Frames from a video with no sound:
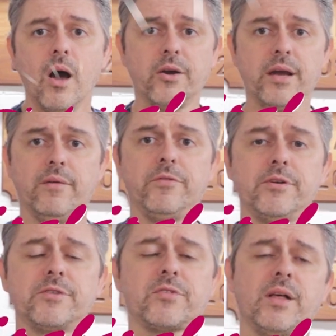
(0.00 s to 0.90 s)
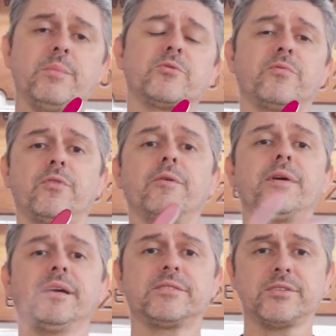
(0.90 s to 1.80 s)
Okay, a few disclaimers before
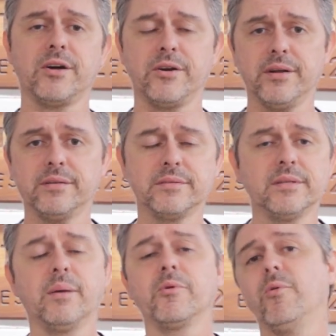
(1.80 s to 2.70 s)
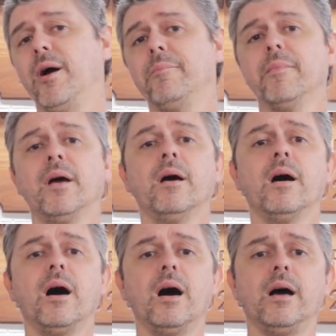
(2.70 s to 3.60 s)
we get started. Number one,
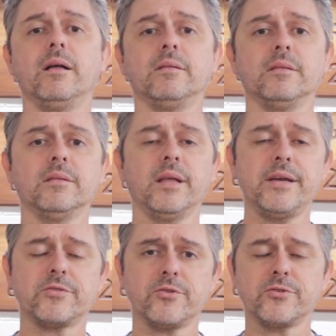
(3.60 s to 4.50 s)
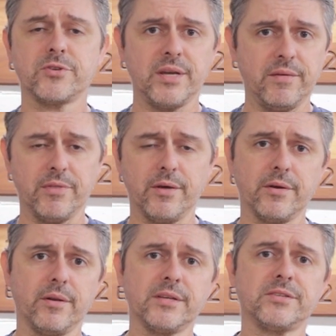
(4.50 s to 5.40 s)
uh, lasers, even though
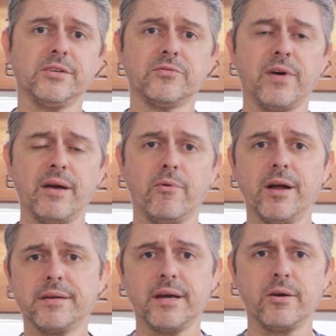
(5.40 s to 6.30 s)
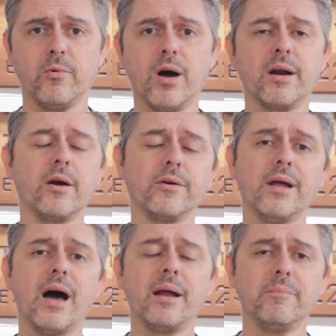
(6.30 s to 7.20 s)
they're listed as 5 watt and 10 watt, are
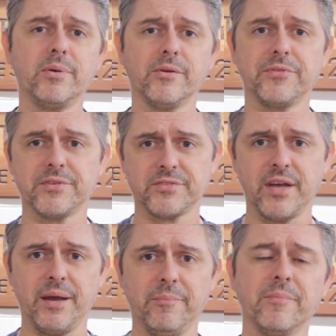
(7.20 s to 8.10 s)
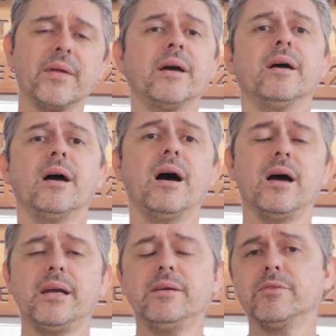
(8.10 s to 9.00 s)
not built the same.
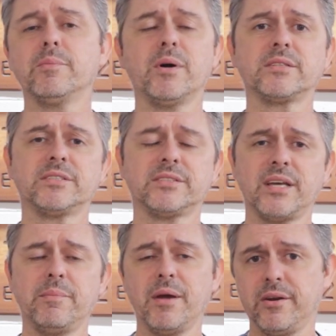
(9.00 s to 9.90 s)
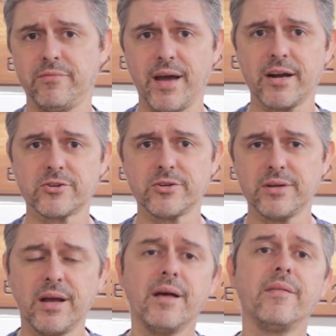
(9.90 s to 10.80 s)
Uh, even amongst the same
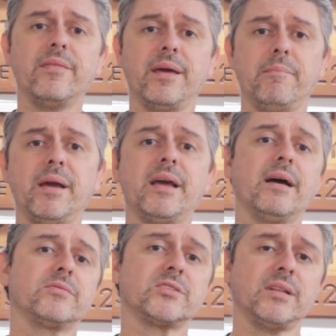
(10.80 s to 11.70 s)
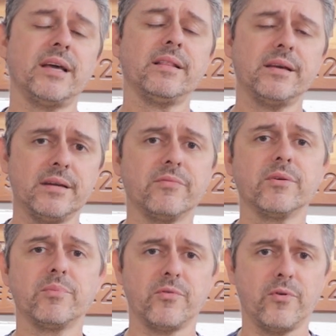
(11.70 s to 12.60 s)
manufacturer, they may have slightly
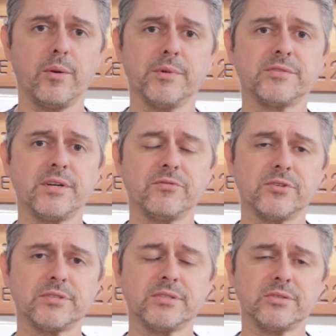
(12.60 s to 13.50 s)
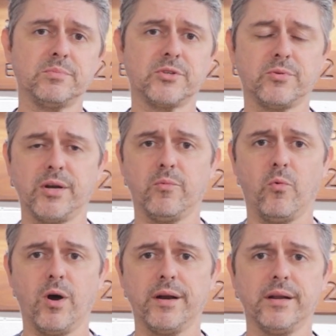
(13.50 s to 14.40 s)
different performance differences
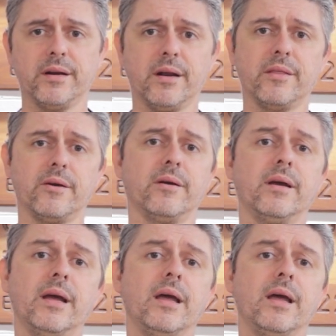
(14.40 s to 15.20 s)
between one and another.